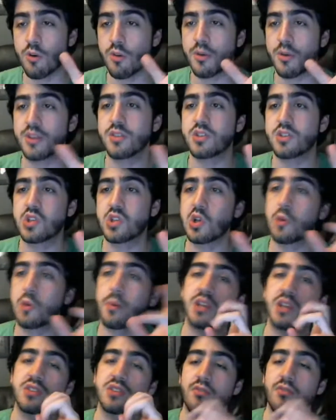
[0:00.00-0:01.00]
about the
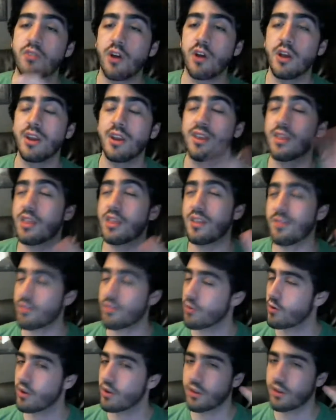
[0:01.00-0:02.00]
slow-paced fun, and then
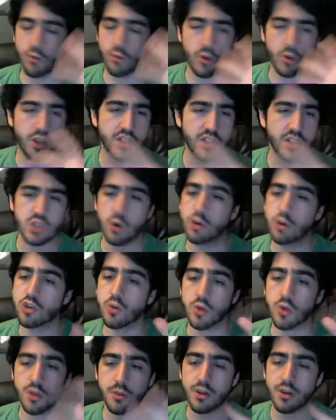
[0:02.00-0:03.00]
they've thrown in great
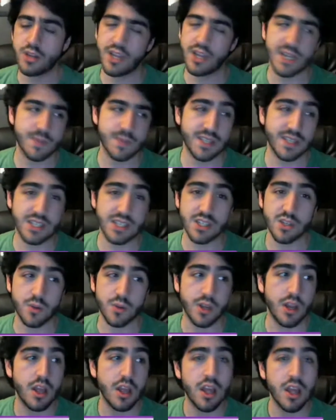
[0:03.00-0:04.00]
social and community aspects
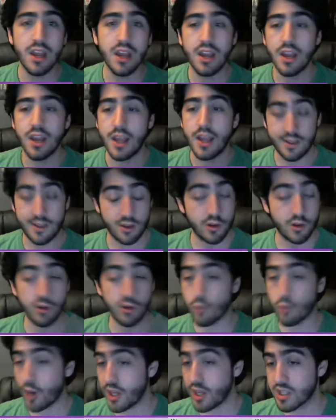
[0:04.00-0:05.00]
into it, and
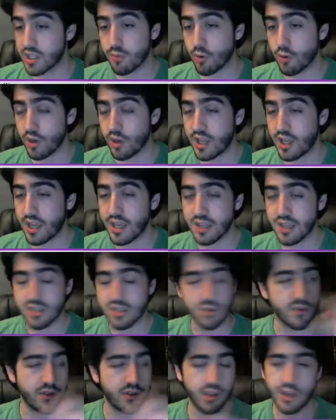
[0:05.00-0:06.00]
great supporting
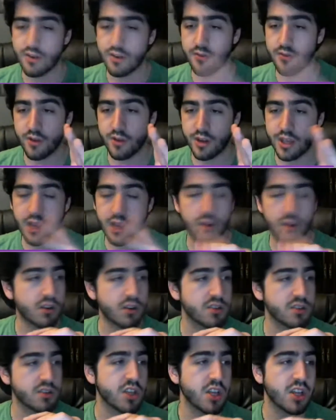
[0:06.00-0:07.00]
cast, or a lot of fun
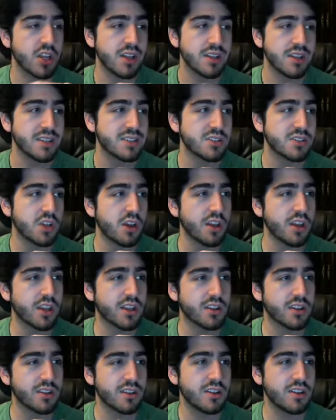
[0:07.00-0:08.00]
characters.
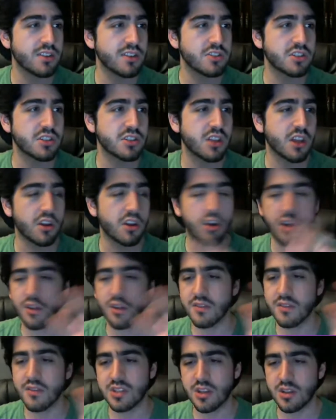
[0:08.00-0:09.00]
Sonic is just like
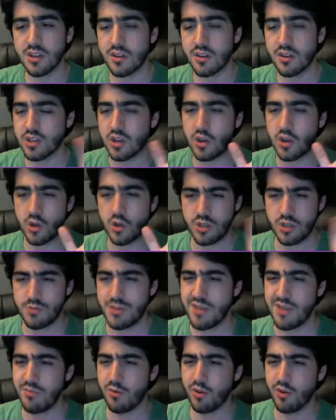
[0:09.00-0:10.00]
all of a sudden there's all these
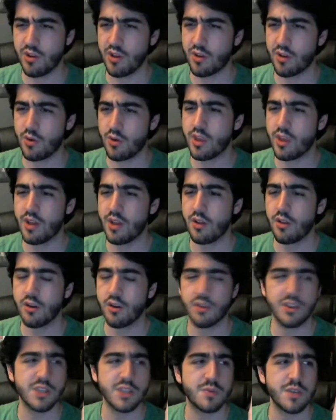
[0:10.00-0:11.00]
people. You're like, who the hell
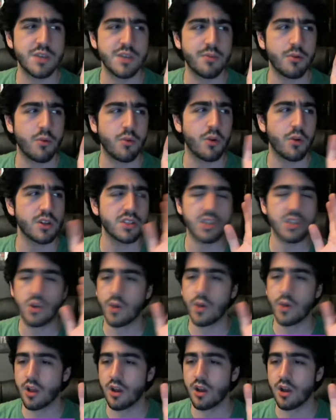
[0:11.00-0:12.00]
are these people? What's
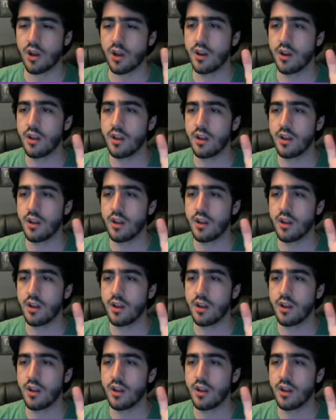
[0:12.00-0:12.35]
going on?